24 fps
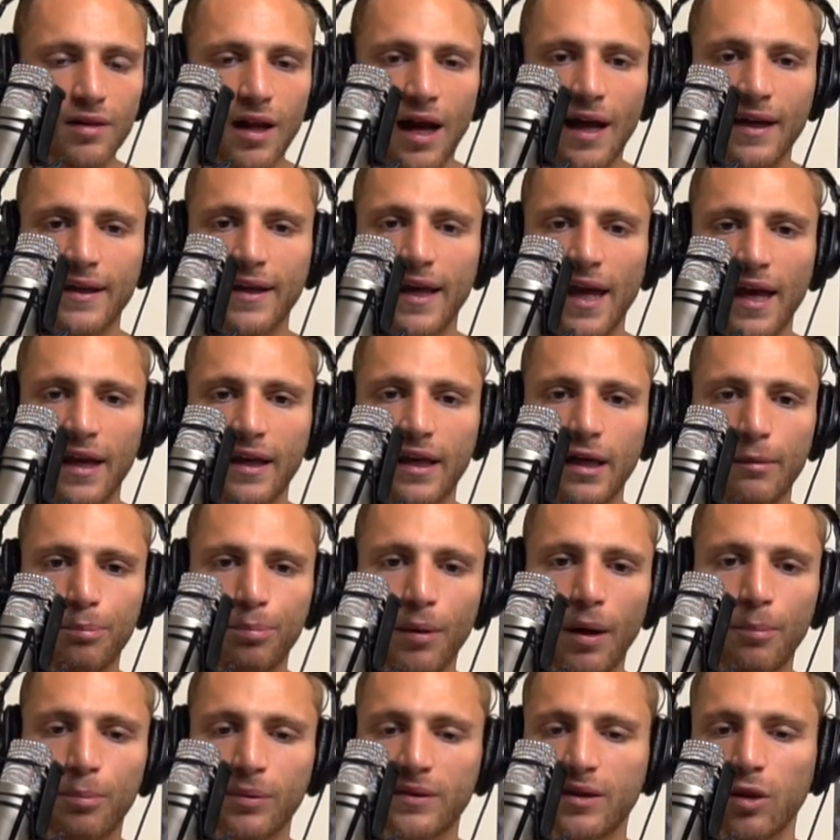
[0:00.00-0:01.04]
I can't keep
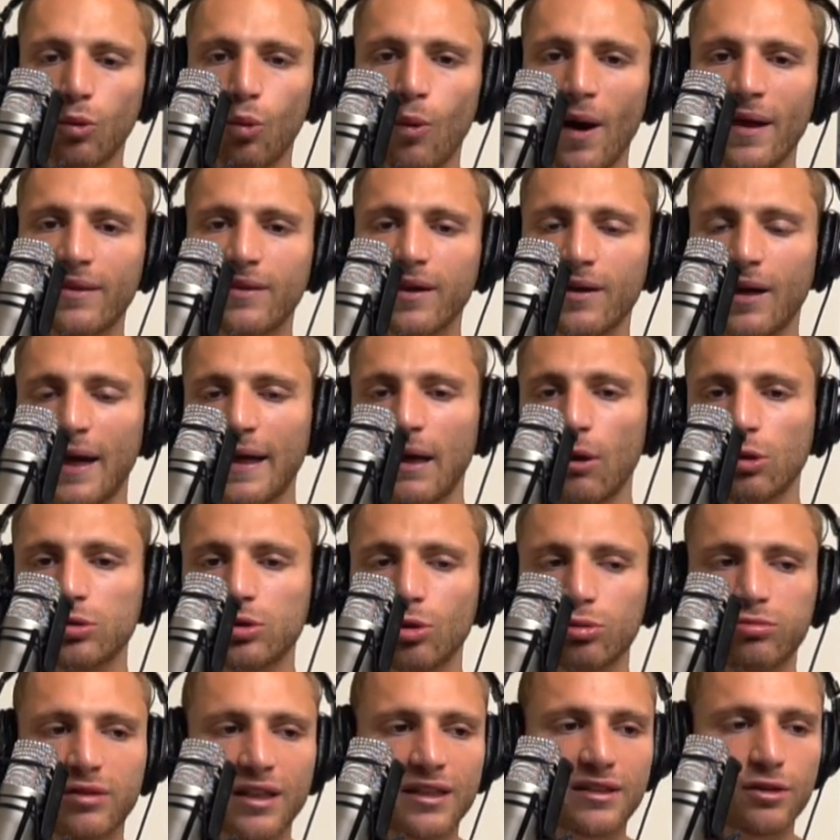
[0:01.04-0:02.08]
up with the weather. I
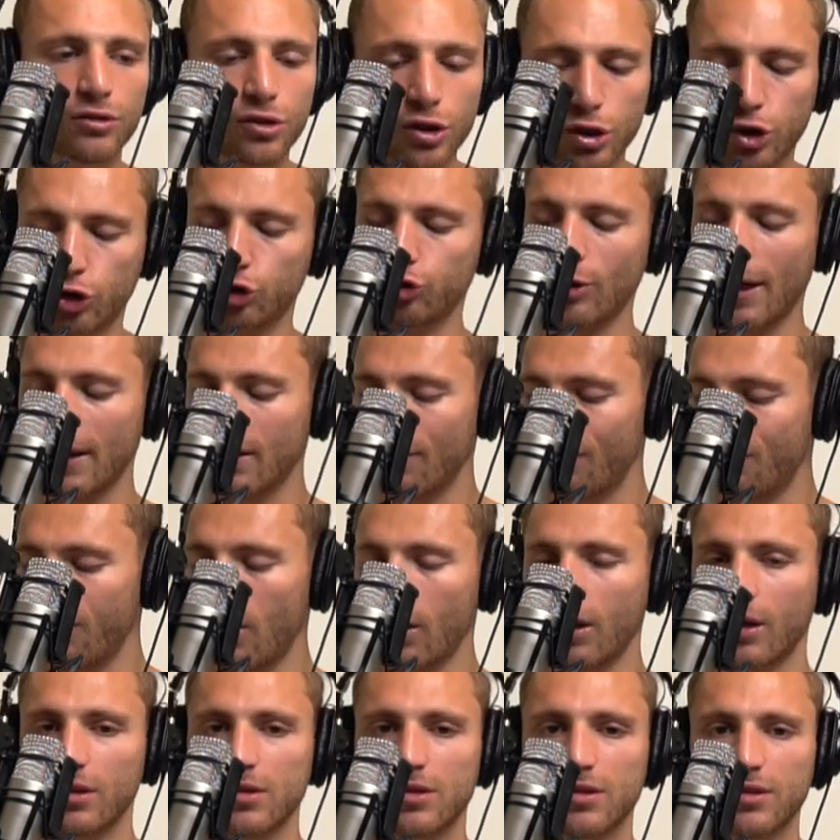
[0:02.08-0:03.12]
also think they're just trying to
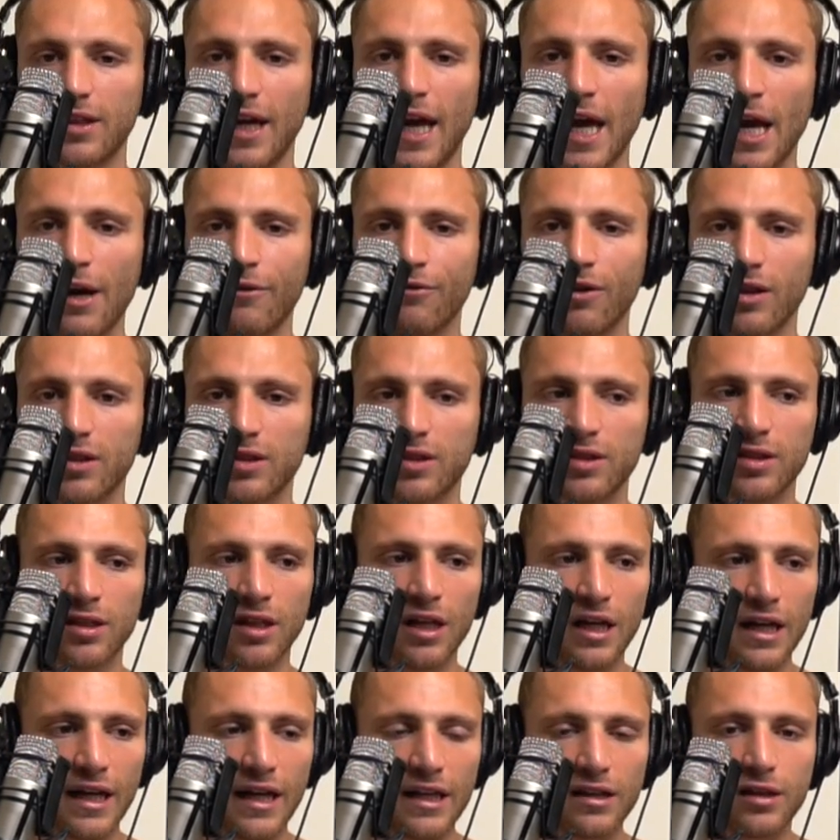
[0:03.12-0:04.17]
fucking scare us
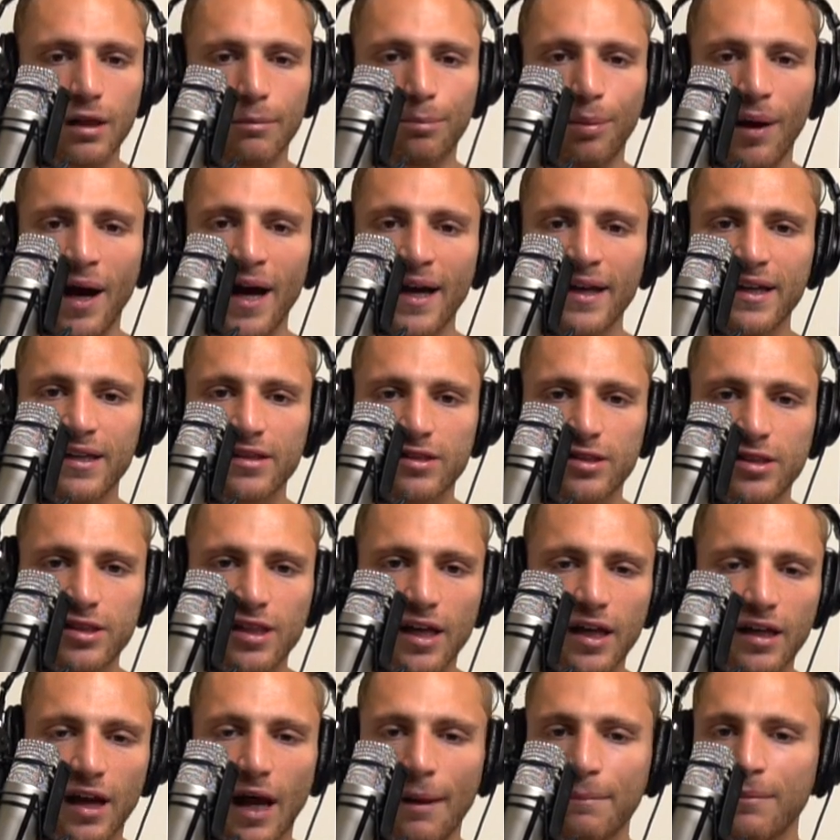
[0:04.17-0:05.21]
into buying
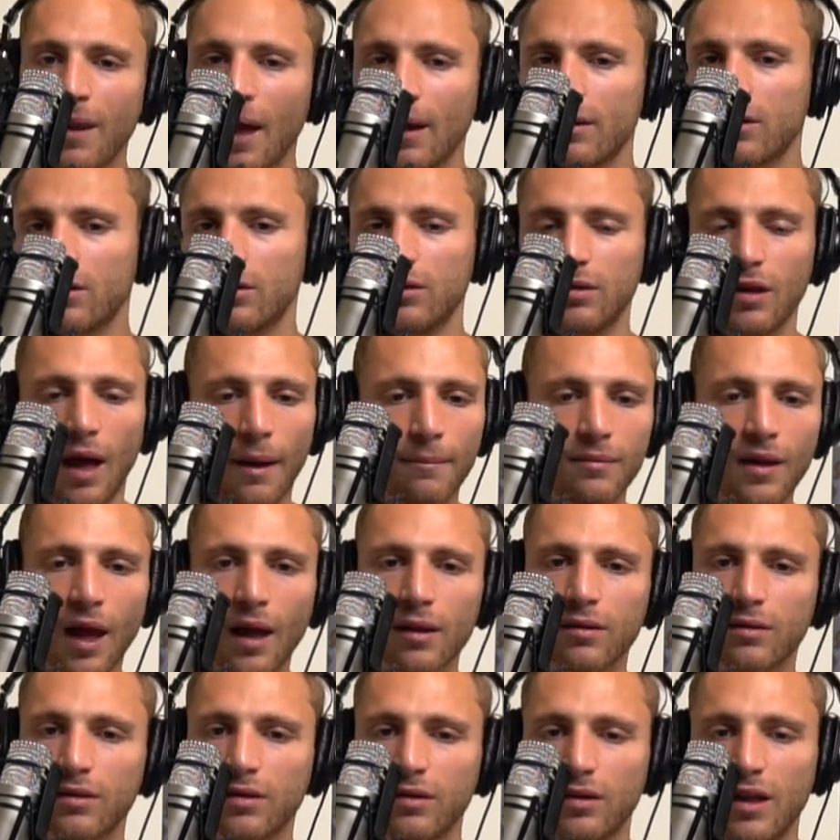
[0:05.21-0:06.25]
shit. I'm not I'm
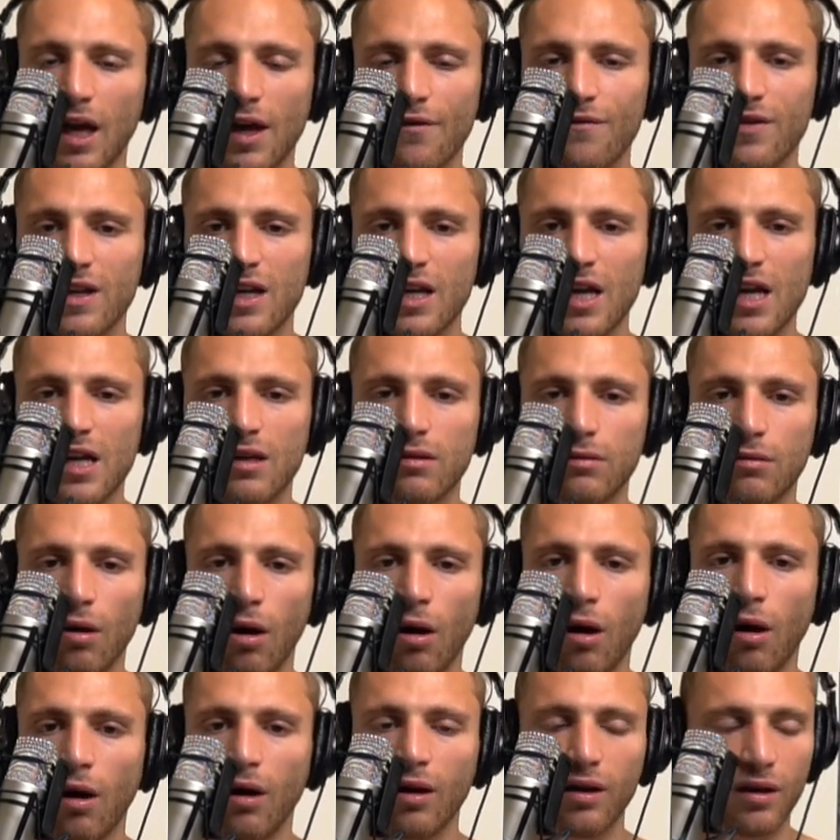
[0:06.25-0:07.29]
not giving in,
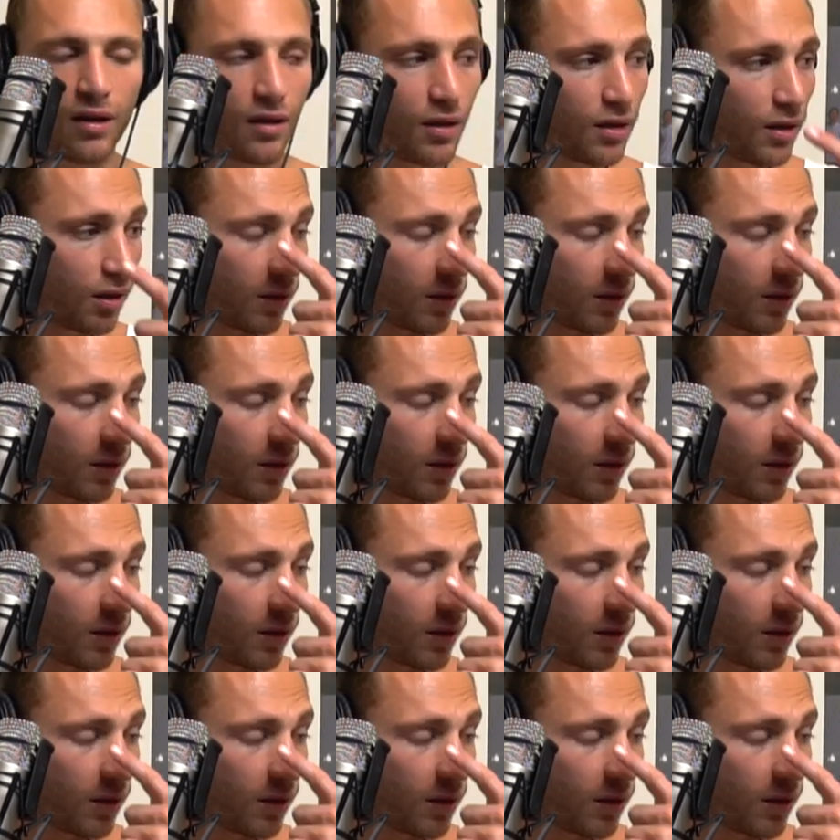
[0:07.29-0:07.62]
dog.